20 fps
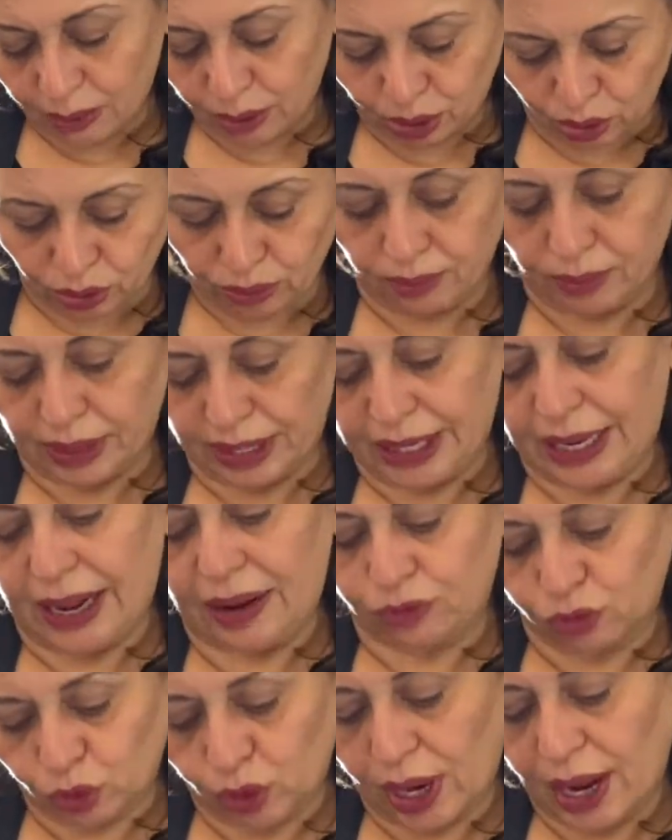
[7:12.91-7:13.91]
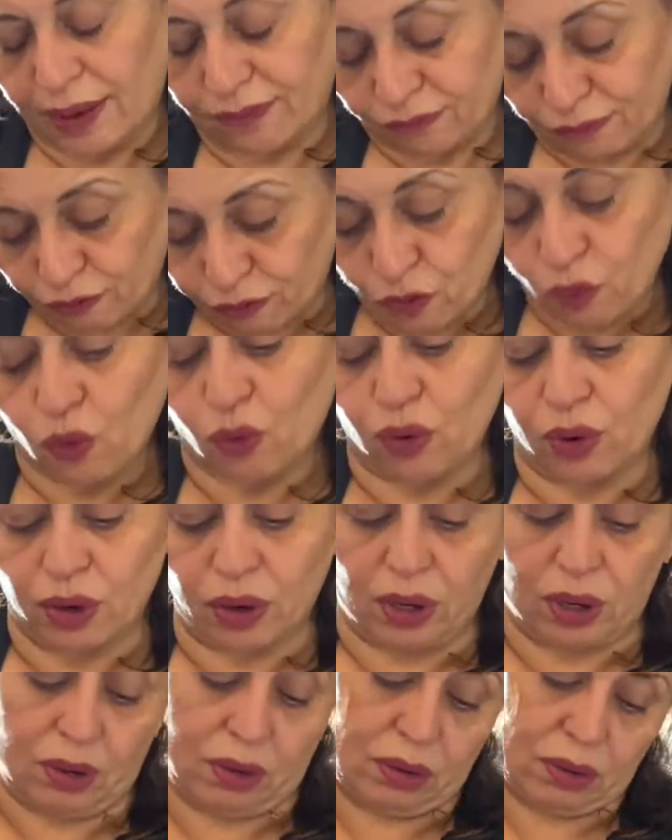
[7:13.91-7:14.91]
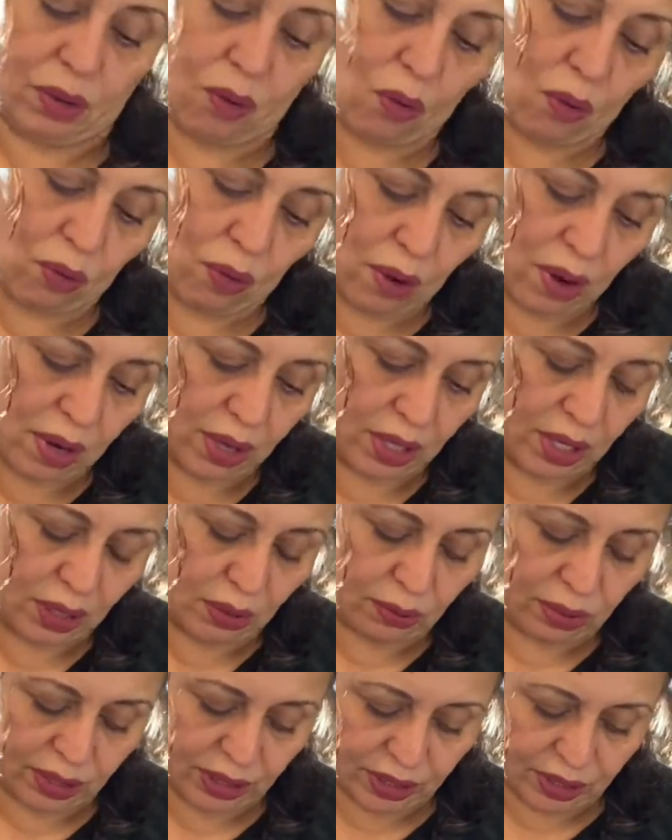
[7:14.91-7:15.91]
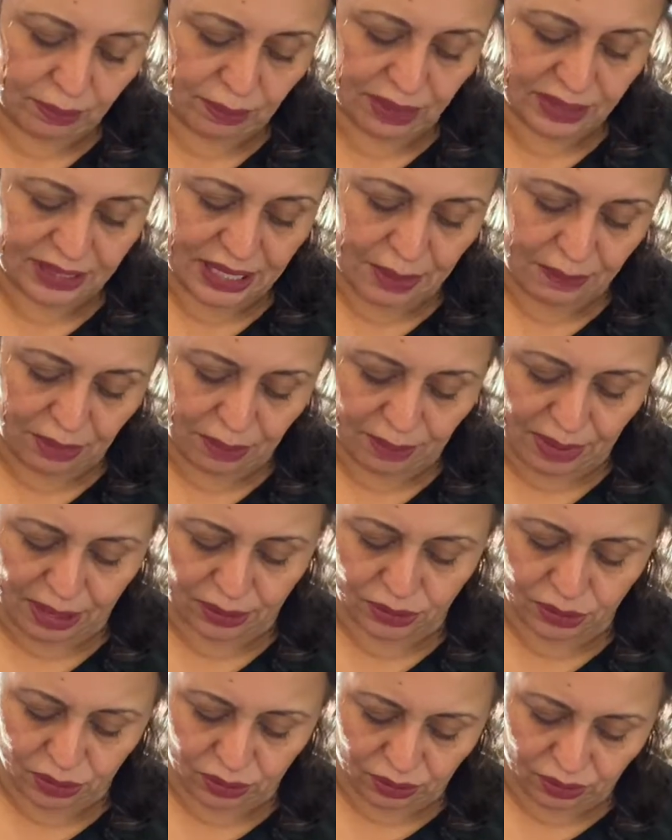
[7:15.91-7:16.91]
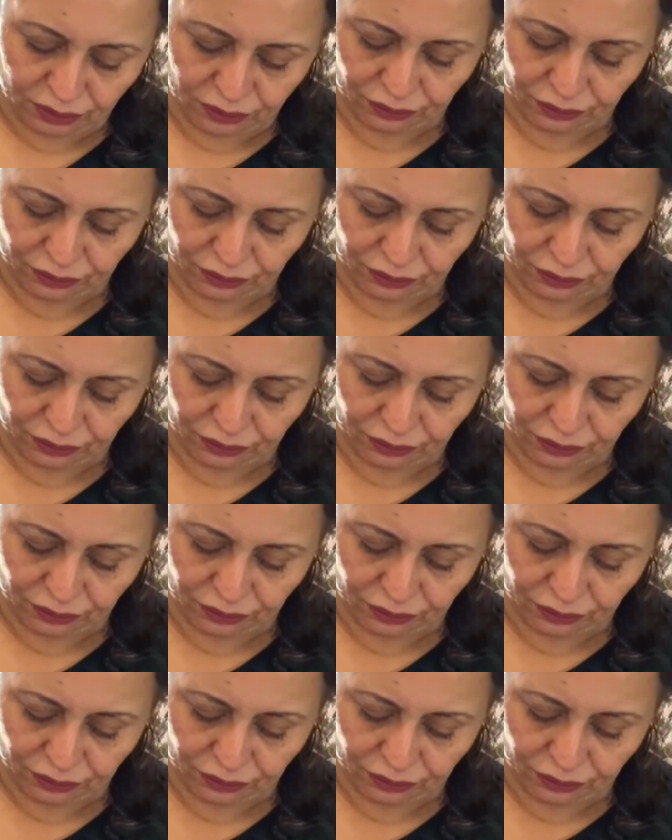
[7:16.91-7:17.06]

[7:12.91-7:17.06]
You might have to add 4 or equally the same amount of